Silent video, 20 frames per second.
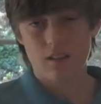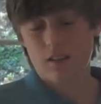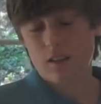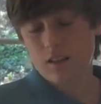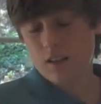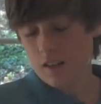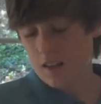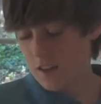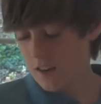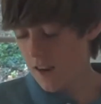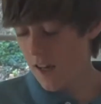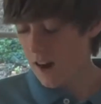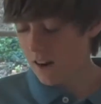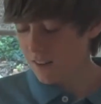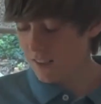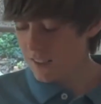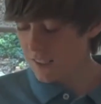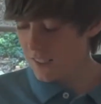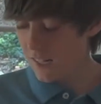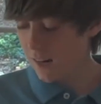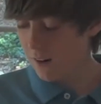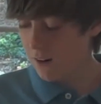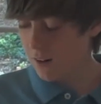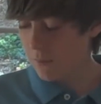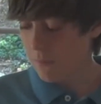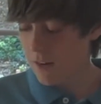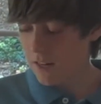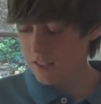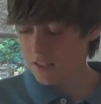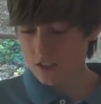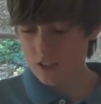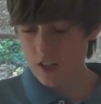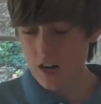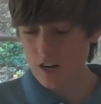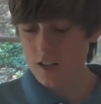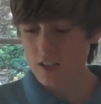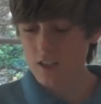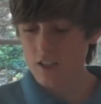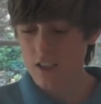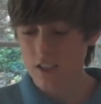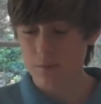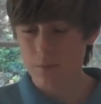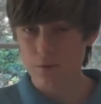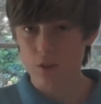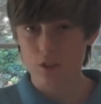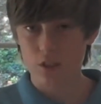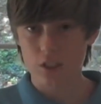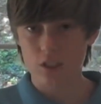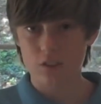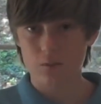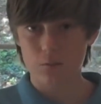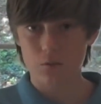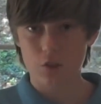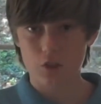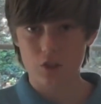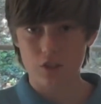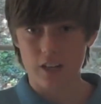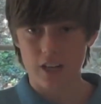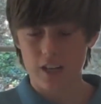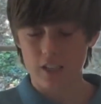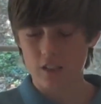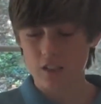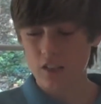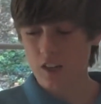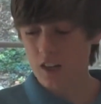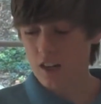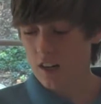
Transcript: it. Now it's time to make the chocolate chip cookies from scratch.